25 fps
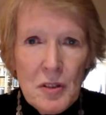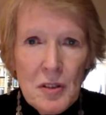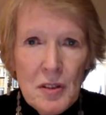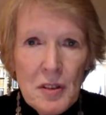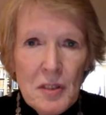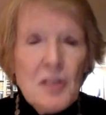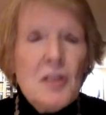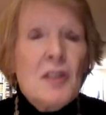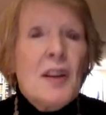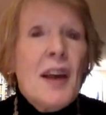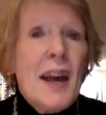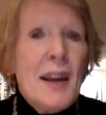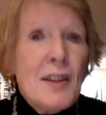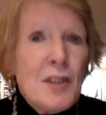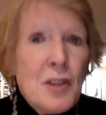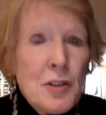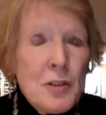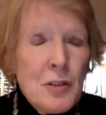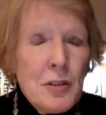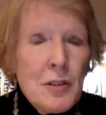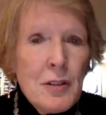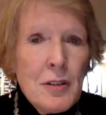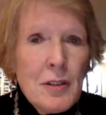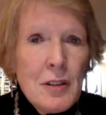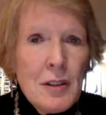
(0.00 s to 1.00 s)
is
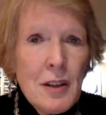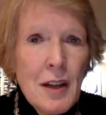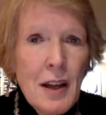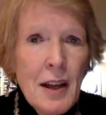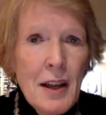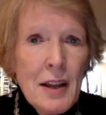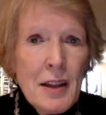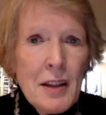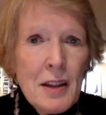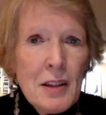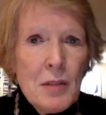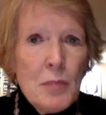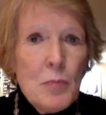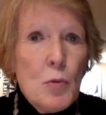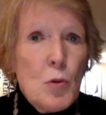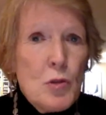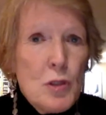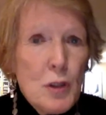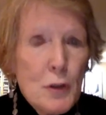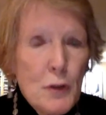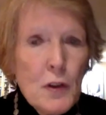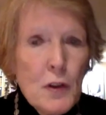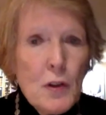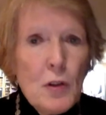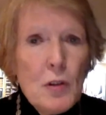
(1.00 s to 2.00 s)
scanter and more
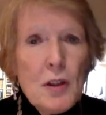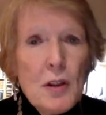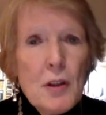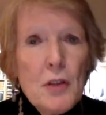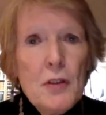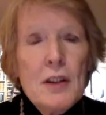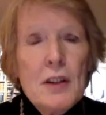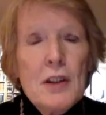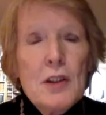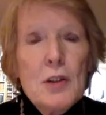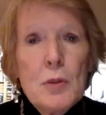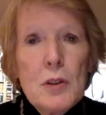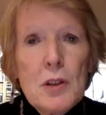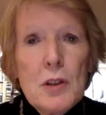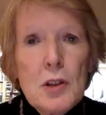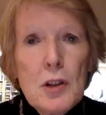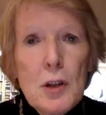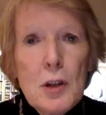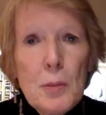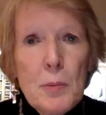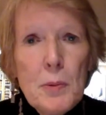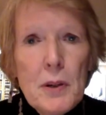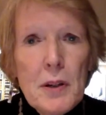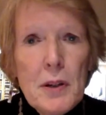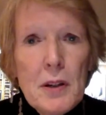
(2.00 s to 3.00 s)
difficult, I think, to
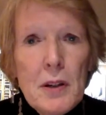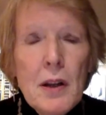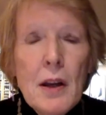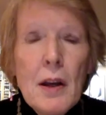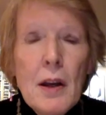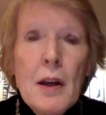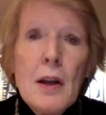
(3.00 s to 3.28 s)
interpret.